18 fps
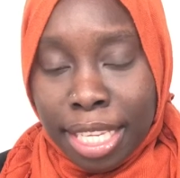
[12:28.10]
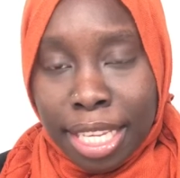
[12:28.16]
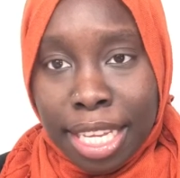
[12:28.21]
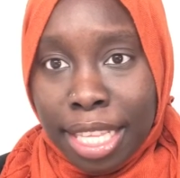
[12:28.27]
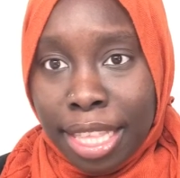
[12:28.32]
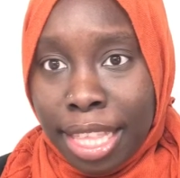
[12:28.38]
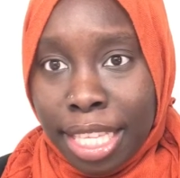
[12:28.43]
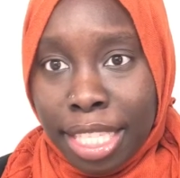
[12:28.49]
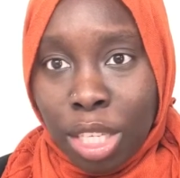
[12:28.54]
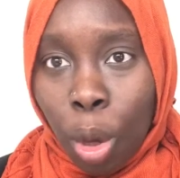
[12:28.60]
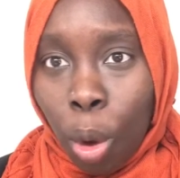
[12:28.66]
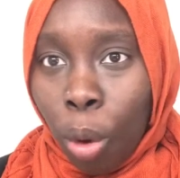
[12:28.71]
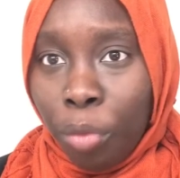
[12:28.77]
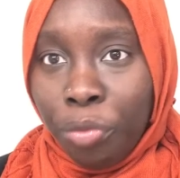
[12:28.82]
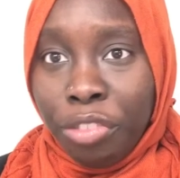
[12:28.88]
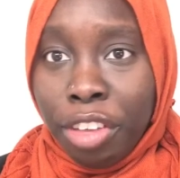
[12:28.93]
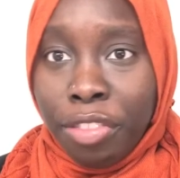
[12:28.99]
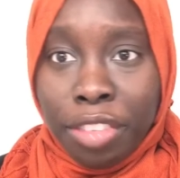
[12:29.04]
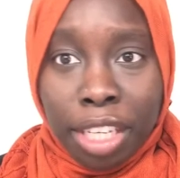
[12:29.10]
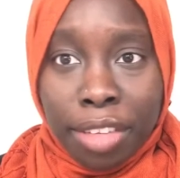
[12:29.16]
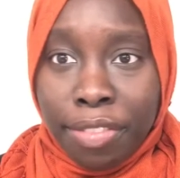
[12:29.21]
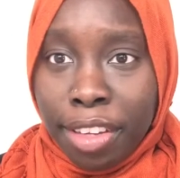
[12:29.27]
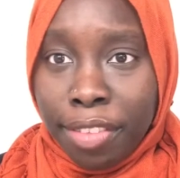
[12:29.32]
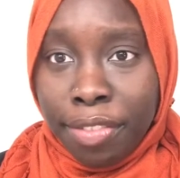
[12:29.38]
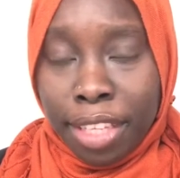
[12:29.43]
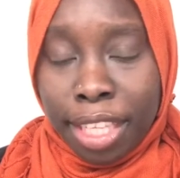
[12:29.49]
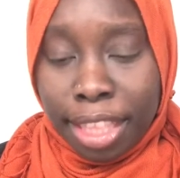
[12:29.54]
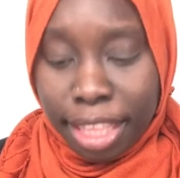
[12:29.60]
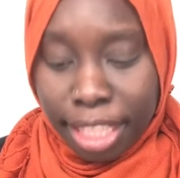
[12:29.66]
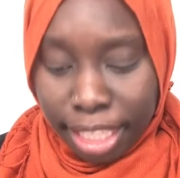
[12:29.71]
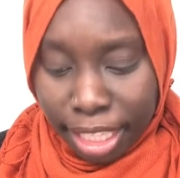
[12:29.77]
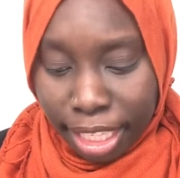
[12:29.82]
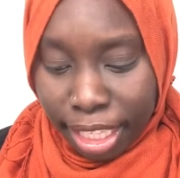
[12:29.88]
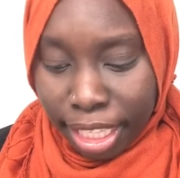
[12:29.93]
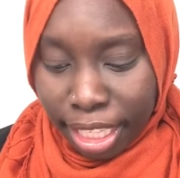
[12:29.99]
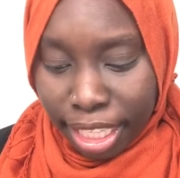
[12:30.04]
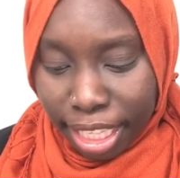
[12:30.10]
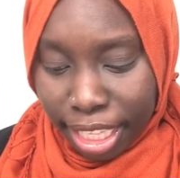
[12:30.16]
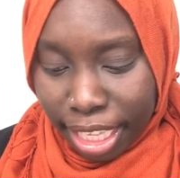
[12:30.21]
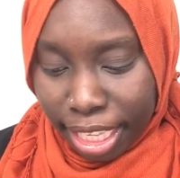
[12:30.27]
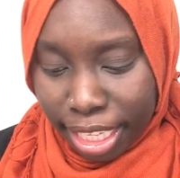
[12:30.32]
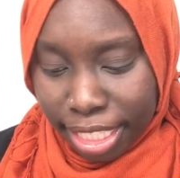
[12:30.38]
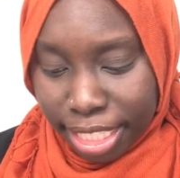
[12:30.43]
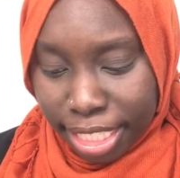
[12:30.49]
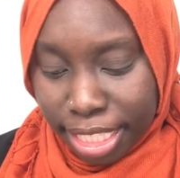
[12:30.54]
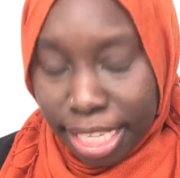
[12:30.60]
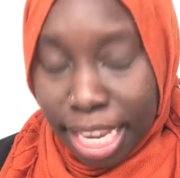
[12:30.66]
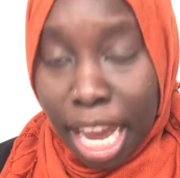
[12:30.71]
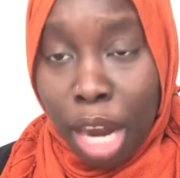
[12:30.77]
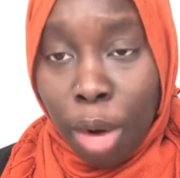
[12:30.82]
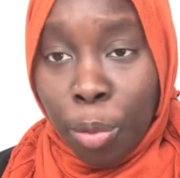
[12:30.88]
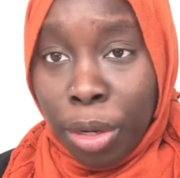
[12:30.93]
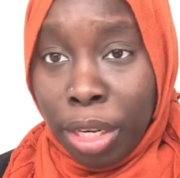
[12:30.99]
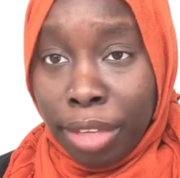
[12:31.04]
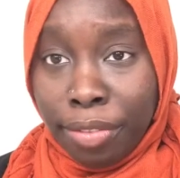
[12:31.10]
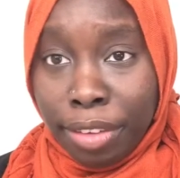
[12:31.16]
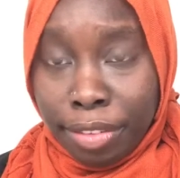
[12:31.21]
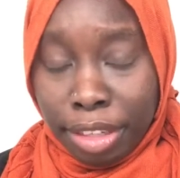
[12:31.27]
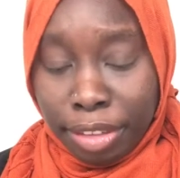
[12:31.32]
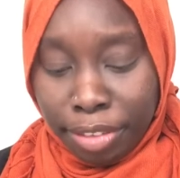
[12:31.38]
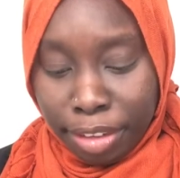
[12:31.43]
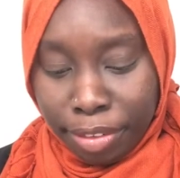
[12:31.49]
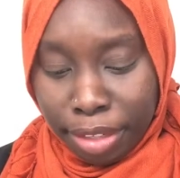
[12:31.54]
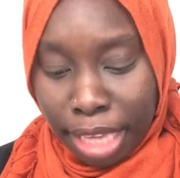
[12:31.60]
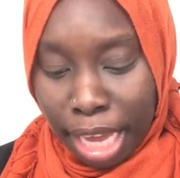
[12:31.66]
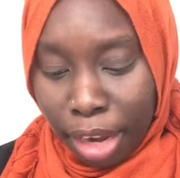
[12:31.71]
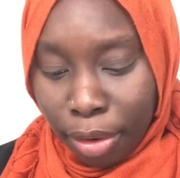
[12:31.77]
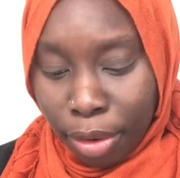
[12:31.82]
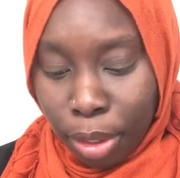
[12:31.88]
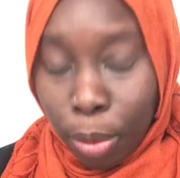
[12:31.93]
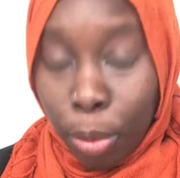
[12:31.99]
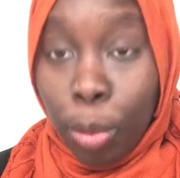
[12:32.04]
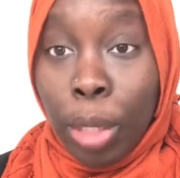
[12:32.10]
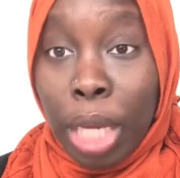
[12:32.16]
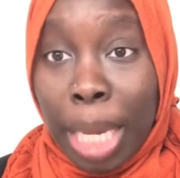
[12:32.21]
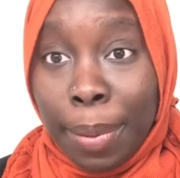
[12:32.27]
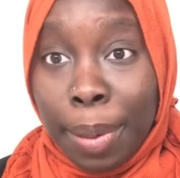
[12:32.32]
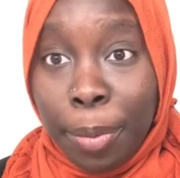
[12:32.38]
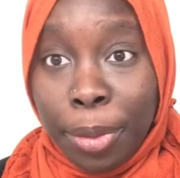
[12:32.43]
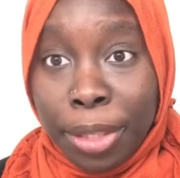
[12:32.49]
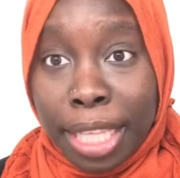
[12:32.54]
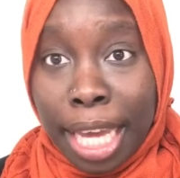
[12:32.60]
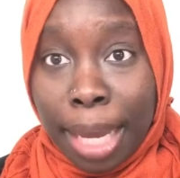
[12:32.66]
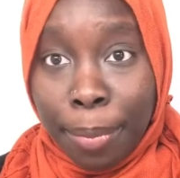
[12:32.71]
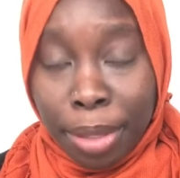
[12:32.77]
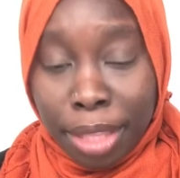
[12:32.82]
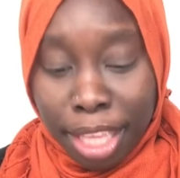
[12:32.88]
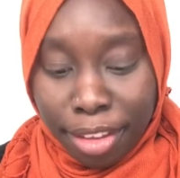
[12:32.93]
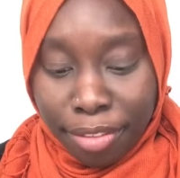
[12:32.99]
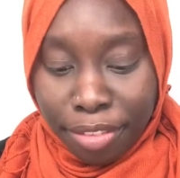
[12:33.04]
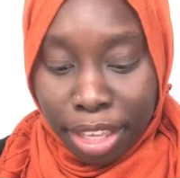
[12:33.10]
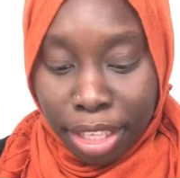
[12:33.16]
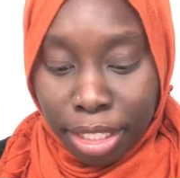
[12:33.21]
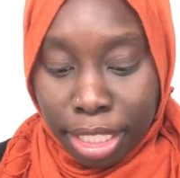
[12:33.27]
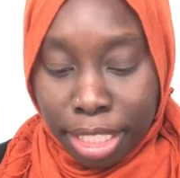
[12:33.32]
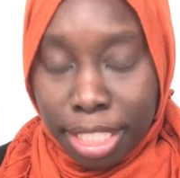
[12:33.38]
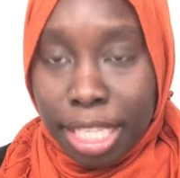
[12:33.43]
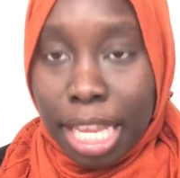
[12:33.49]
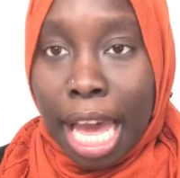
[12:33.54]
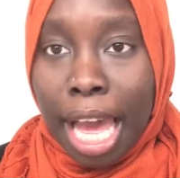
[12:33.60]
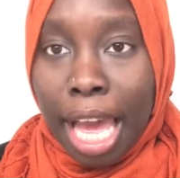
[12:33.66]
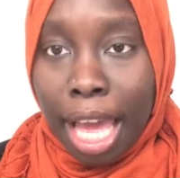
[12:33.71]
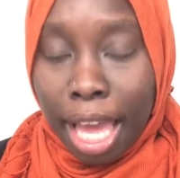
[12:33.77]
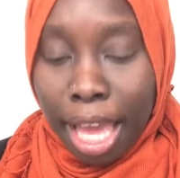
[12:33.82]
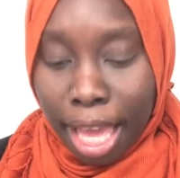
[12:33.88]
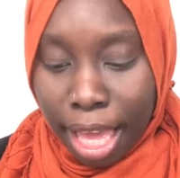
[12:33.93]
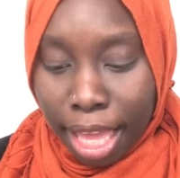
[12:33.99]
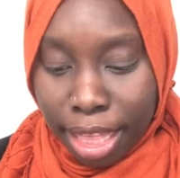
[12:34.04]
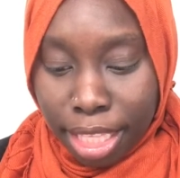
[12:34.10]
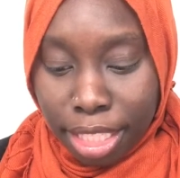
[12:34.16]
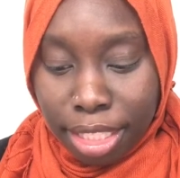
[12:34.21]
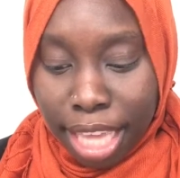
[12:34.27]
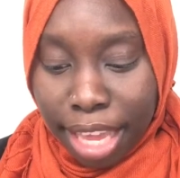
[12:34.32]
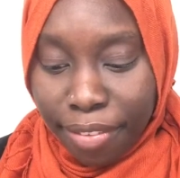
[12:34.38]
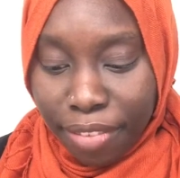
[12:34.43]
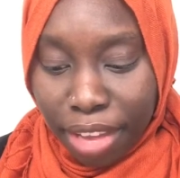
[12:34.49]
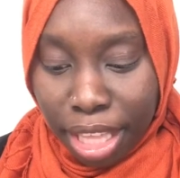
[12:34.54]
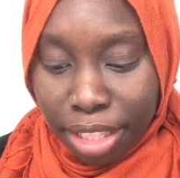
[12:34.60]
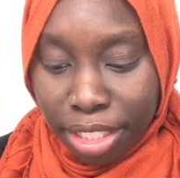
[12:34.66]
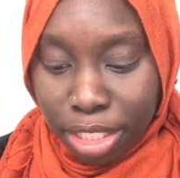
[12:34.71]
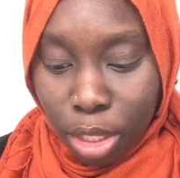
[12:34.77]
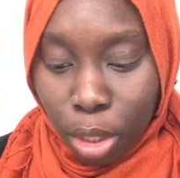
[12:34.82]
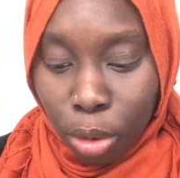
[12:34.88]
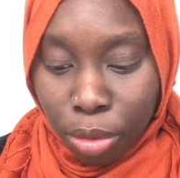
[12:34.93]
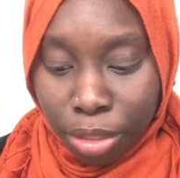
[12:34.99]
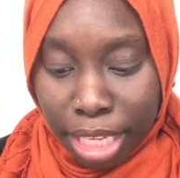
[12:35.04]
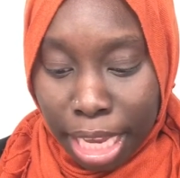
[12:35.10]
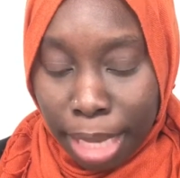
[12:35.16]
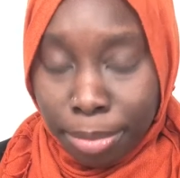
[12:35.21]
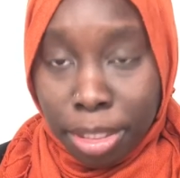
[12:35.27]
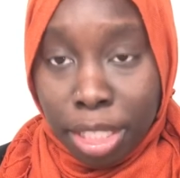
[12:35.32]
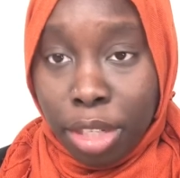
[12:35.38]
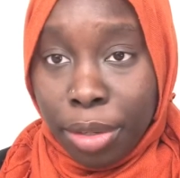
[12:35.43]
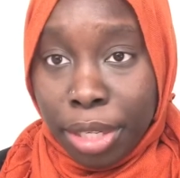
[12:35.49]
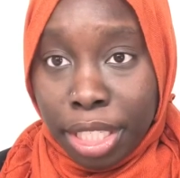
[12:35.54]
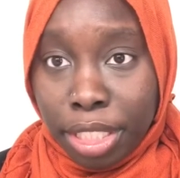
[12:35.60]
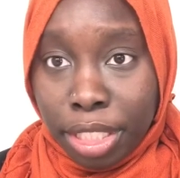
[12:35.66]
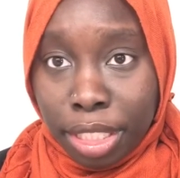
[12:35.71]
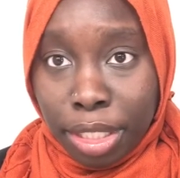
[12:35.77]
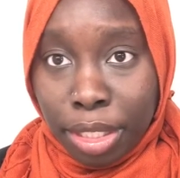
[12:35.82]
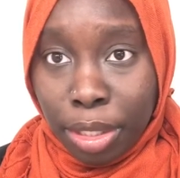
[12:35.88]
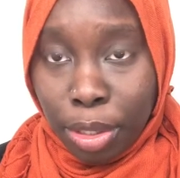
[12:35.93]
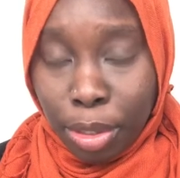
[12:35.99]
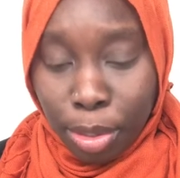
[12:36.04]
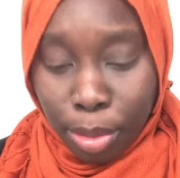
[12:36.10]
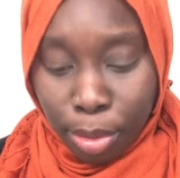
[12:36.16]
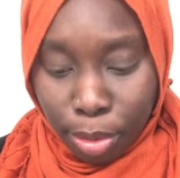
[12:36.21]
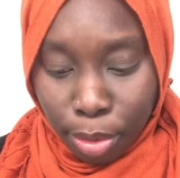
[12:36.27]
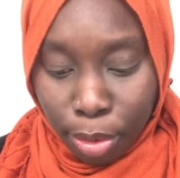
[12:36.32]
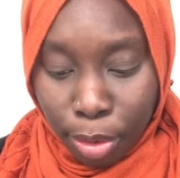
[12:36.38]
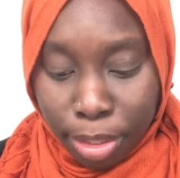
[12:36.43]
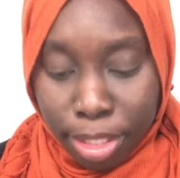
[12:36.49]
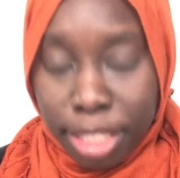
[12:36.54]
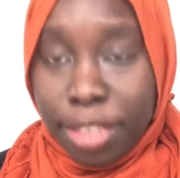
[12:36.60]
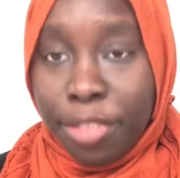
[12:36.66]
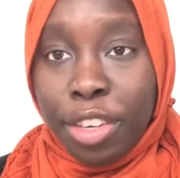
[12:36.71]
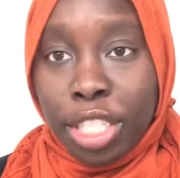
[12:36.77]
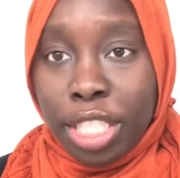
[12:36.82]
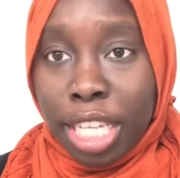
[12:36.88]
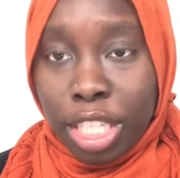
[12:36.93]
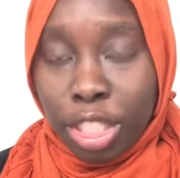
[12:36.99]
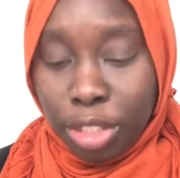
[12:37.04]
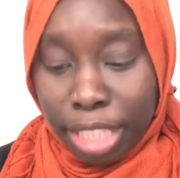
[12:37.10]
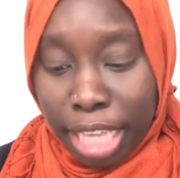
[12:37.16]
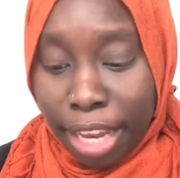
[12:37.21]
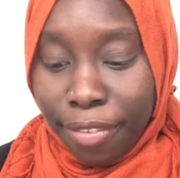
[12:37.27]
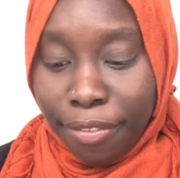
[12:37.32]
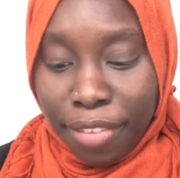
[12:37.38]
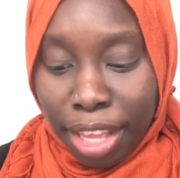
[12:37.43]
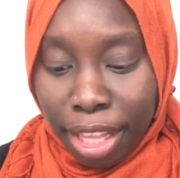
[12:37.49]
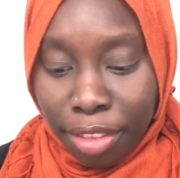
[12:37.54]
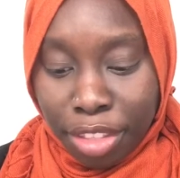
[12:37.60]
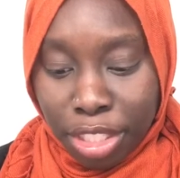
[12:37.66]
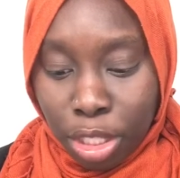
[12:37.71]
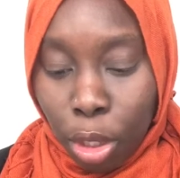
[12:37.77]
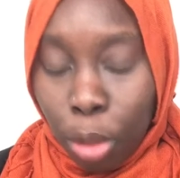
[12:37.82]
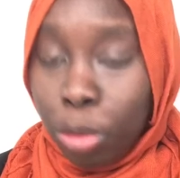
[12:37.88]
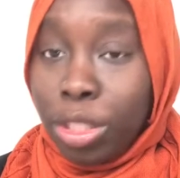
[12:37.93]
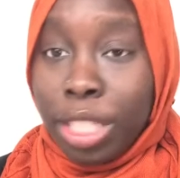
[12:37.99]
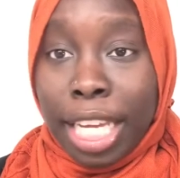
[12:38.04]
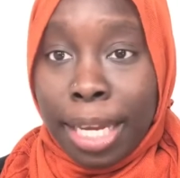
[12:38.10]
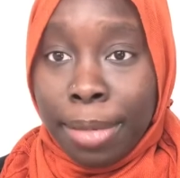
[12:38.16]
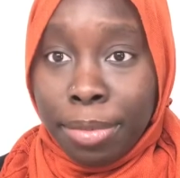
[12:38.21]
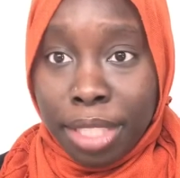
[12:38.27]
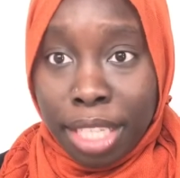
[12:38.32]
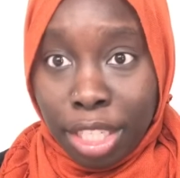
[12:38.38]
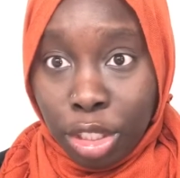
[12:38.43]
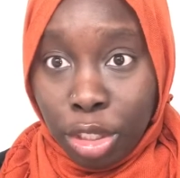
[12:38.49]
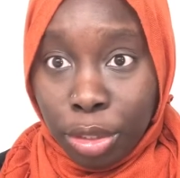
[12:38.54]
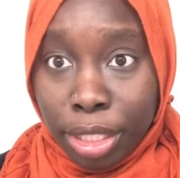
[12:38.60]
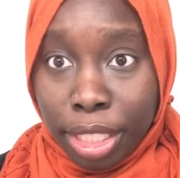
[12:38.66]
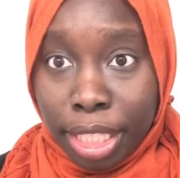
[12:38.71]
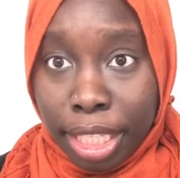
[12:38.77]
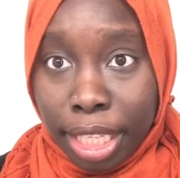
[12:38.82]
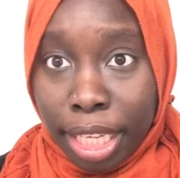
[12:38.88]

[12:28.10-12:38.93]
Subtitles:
this whole 50-50 thing, it's not really 50-50. I don't know who came up with that, but they failed us. They failed this whole damn generation. Or for century. They failed this whole damn century.